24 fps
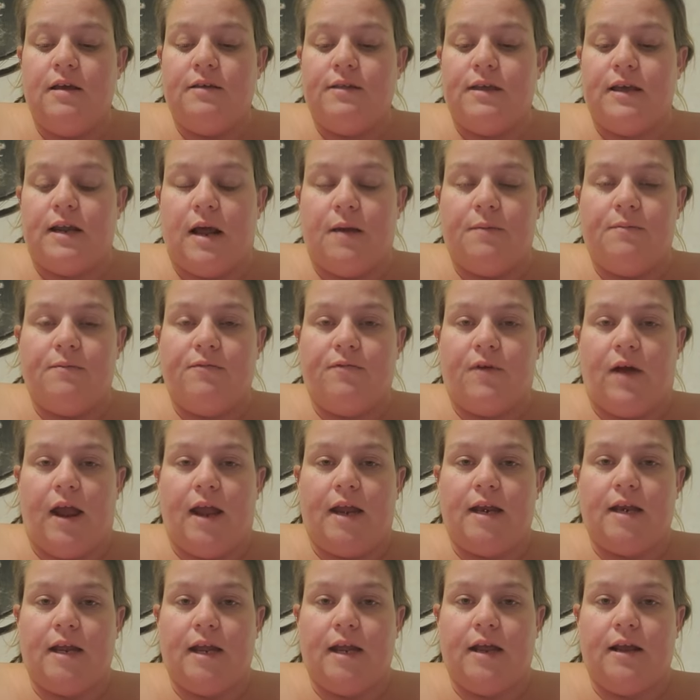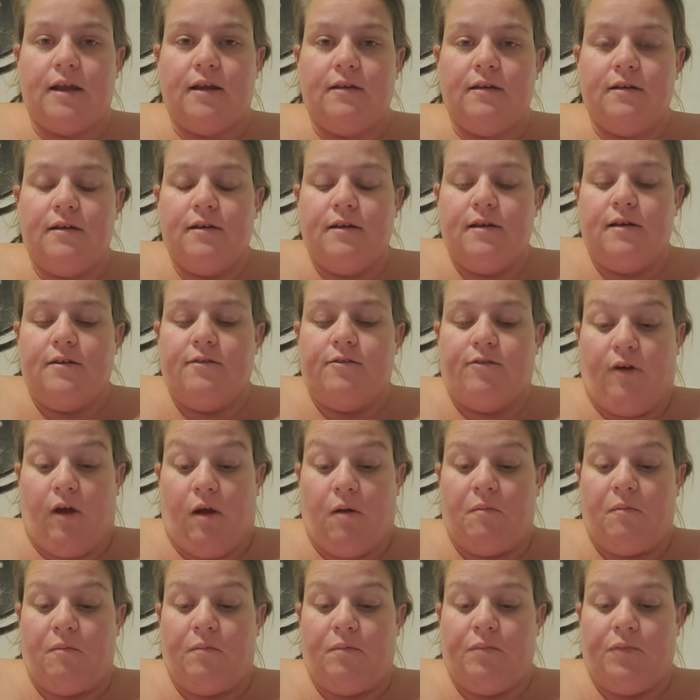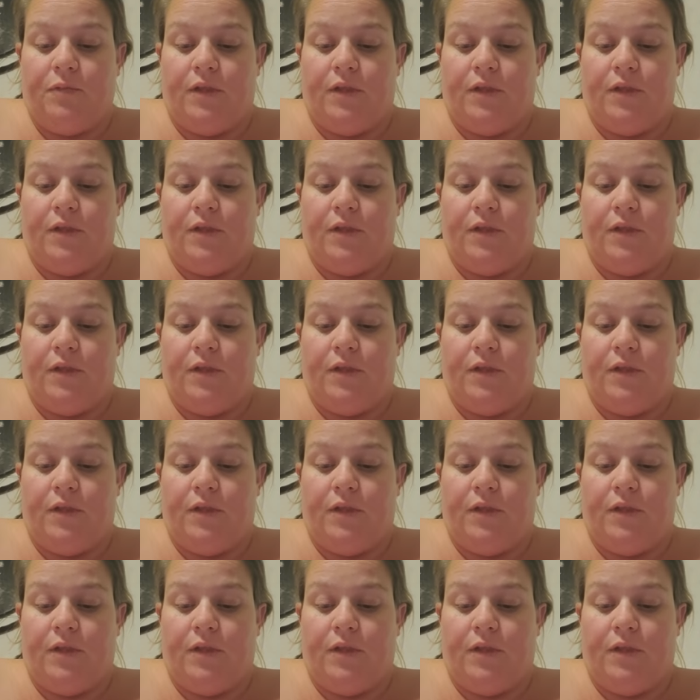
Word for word: that I'm finding from